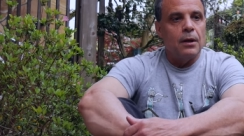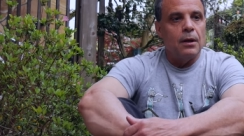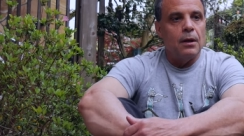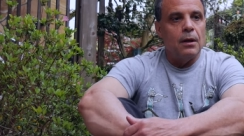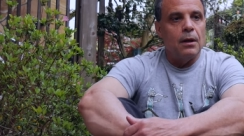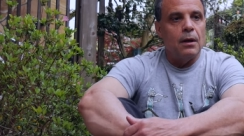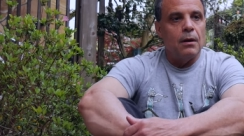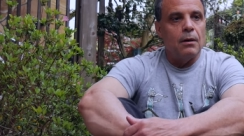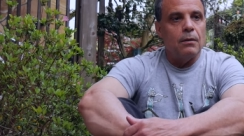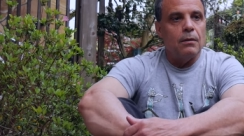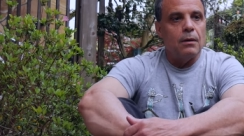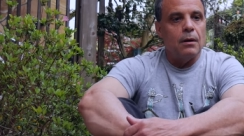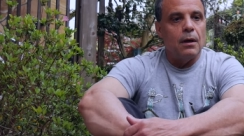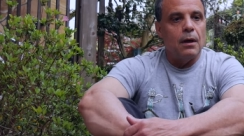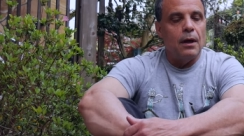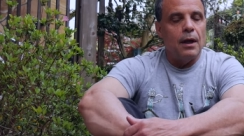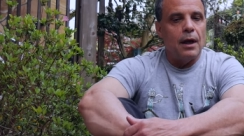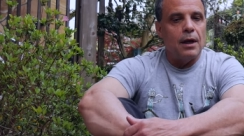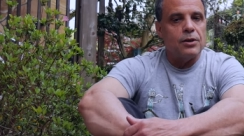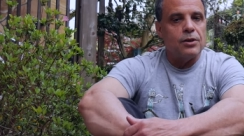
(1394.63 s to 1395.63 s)
you know,
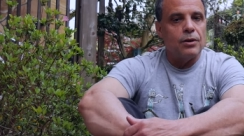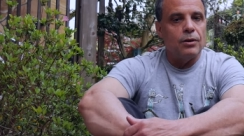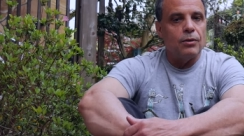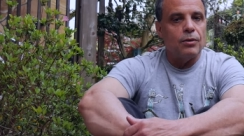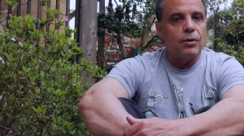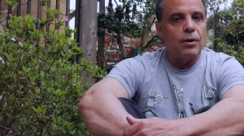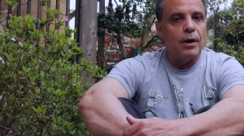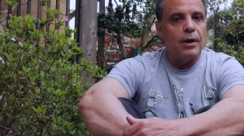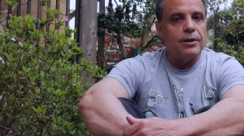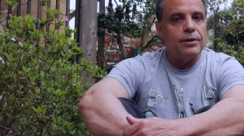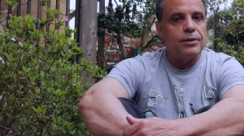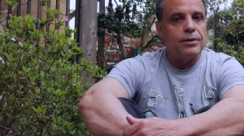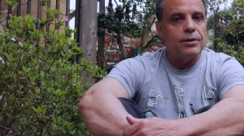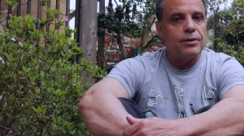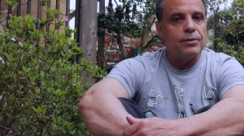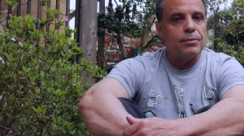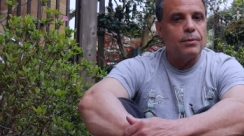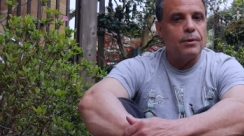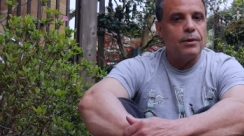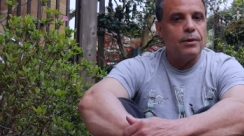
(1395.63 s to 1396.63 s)
a national
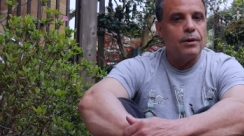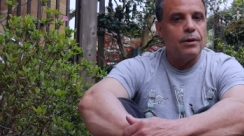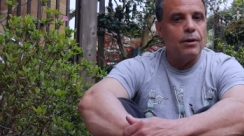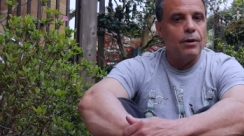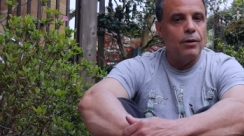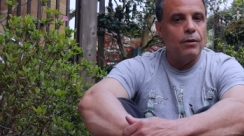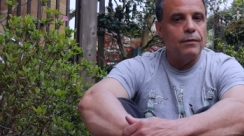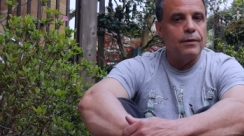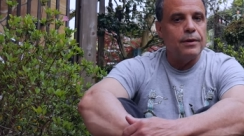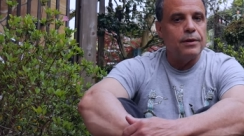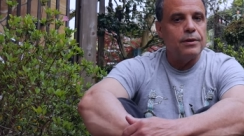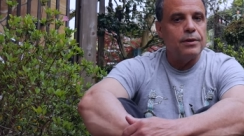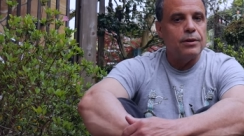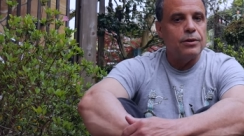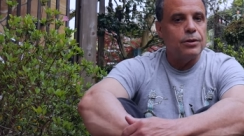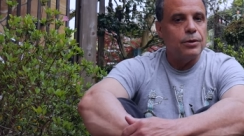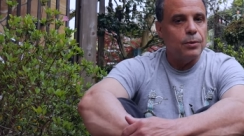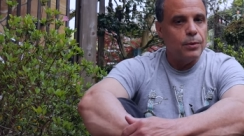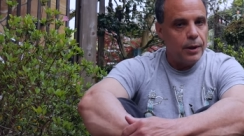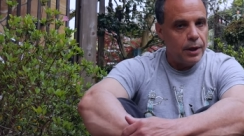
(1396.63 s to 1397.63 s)
crisis with the COVID
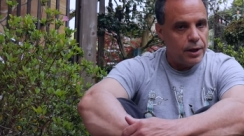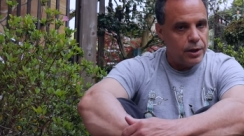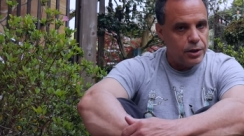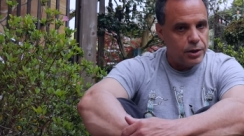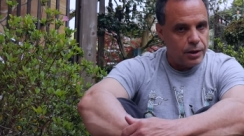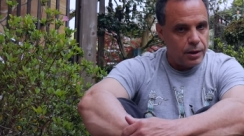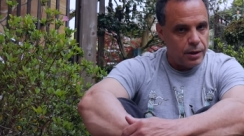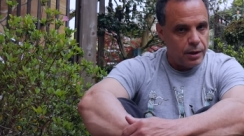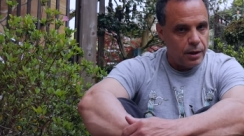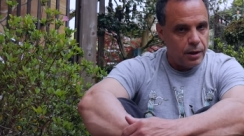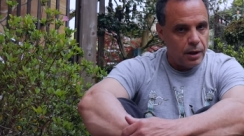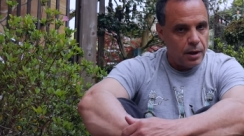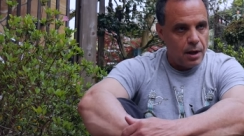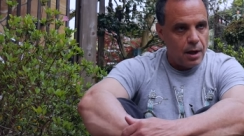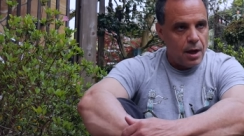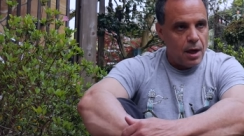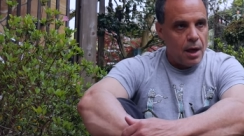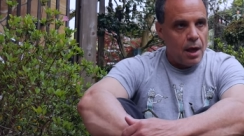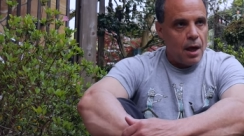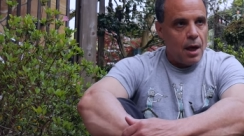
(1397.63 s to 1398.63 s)
situation.
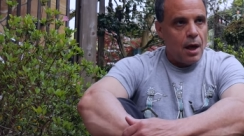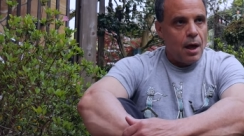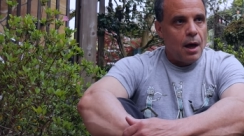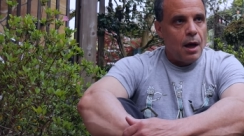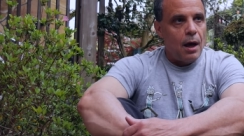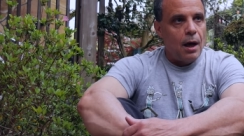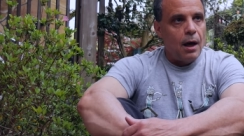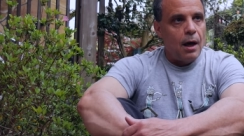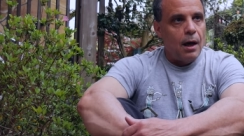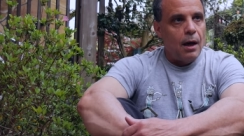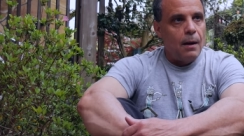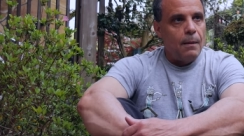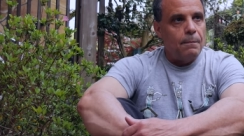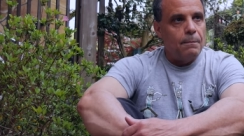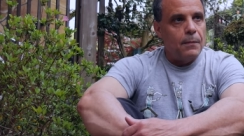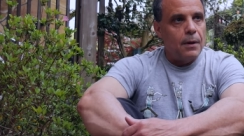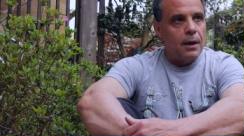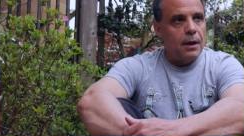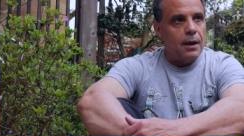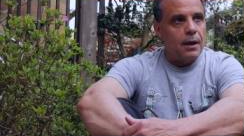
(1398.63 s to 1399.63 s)

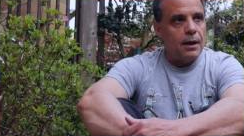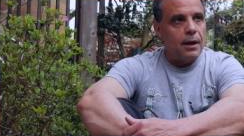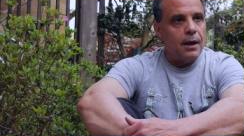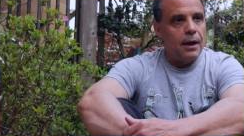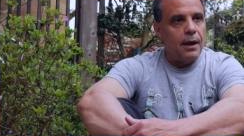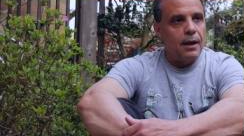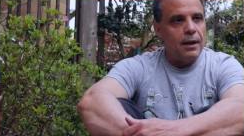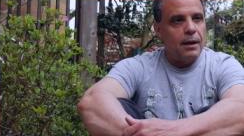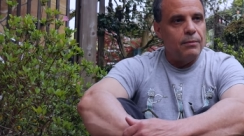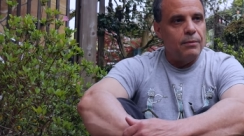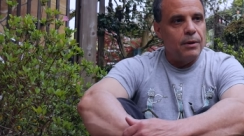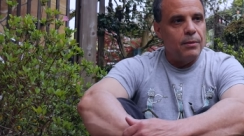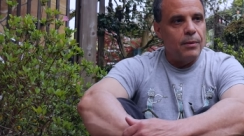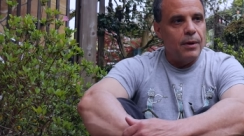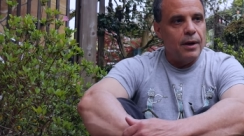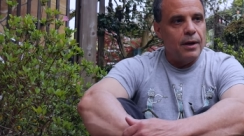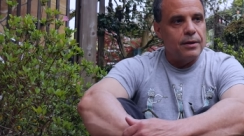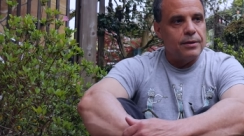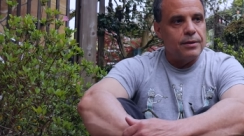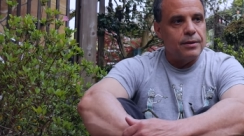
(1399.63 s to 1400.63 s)
And then we
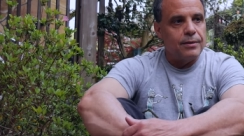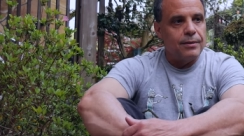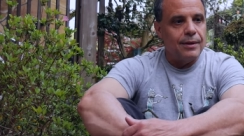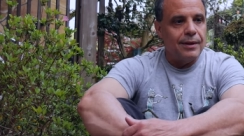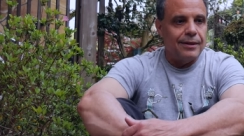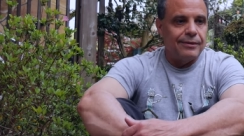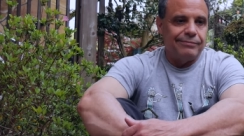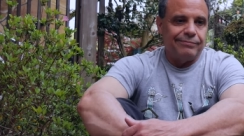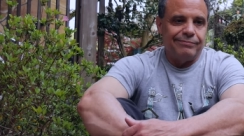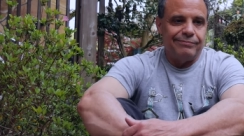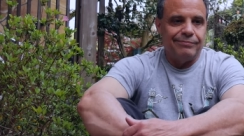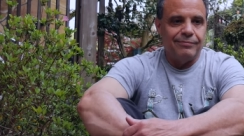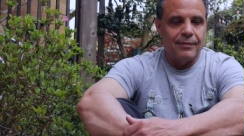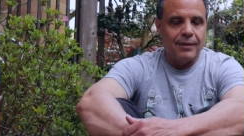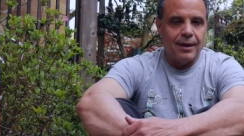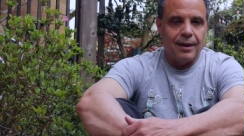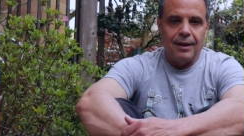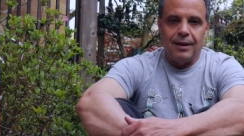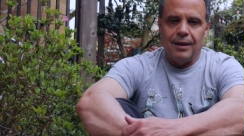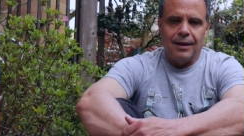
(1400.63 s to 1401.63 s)
went into a,
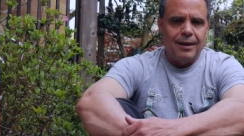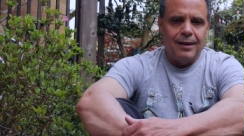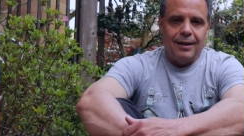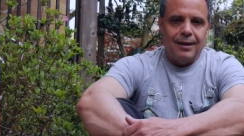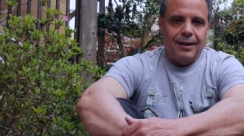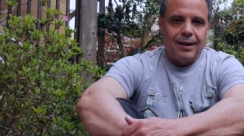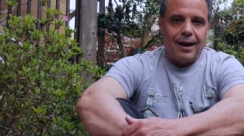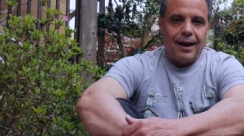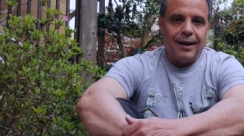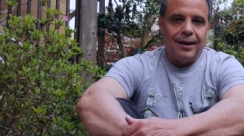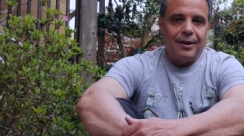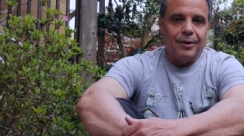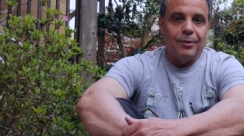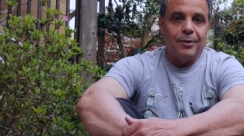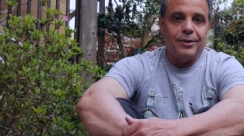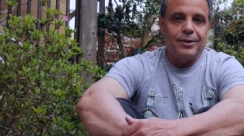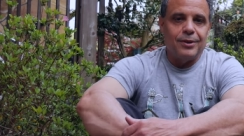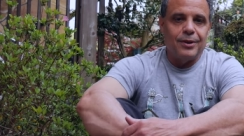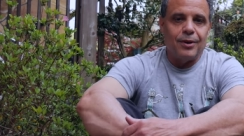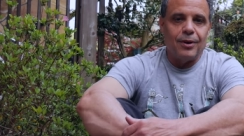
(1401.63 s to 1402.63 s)
I don't know
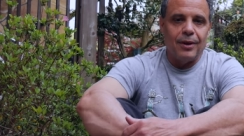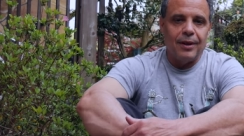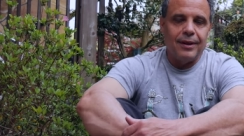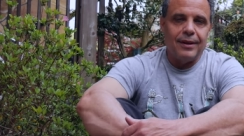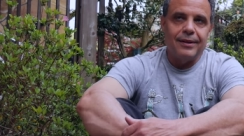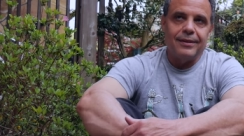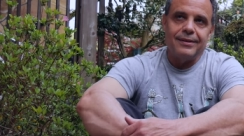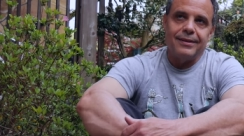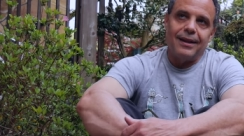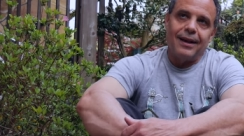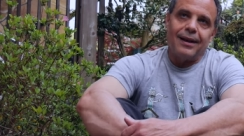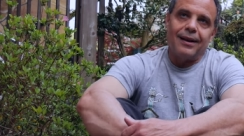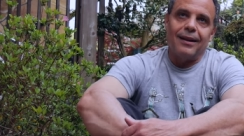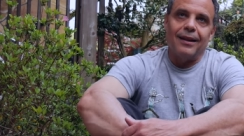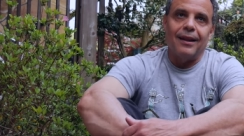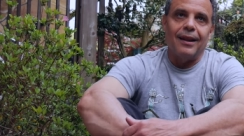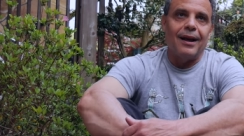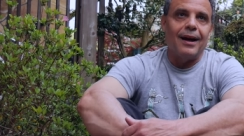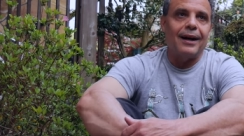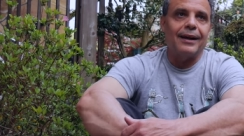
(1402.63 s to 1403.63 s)
what you call it. It's not a
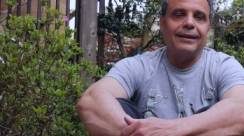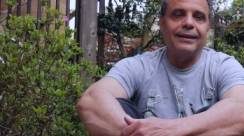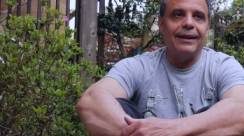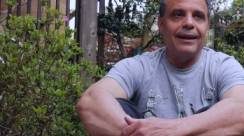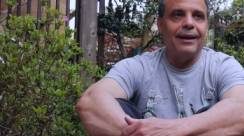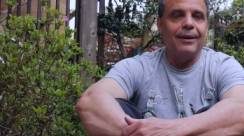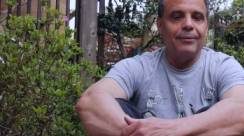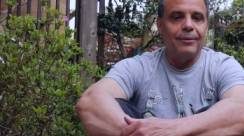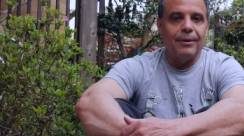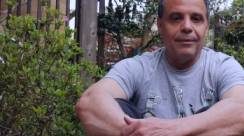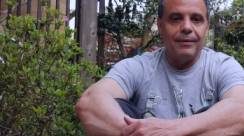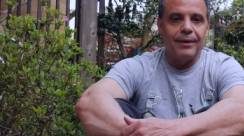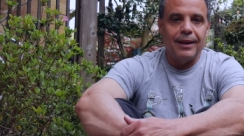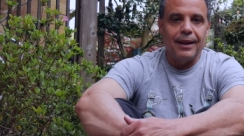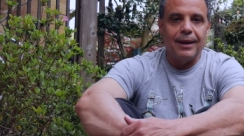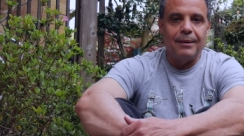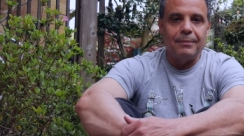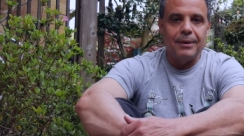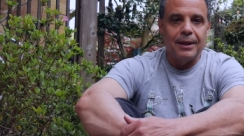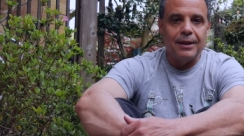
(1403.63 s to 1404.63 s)
lockdown, whatever
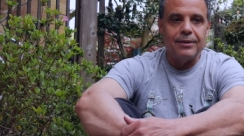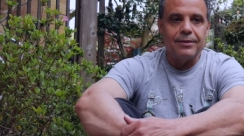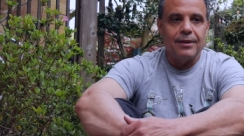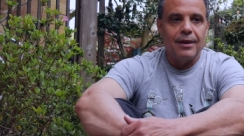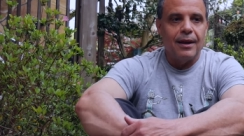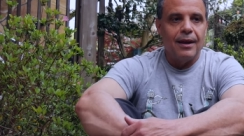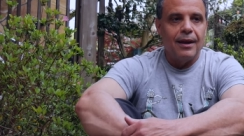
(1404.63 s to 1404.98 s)
that means,